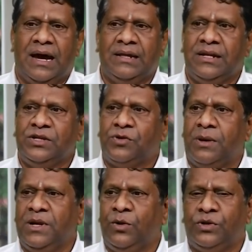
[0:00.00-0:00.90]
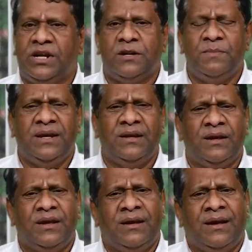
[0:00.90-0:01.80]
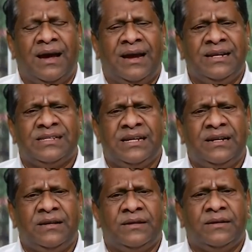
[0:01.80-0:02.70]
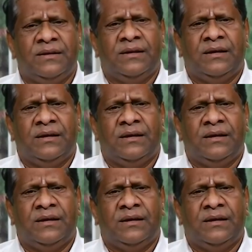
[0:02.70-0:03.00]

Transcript: And then Swami looked at me and he said,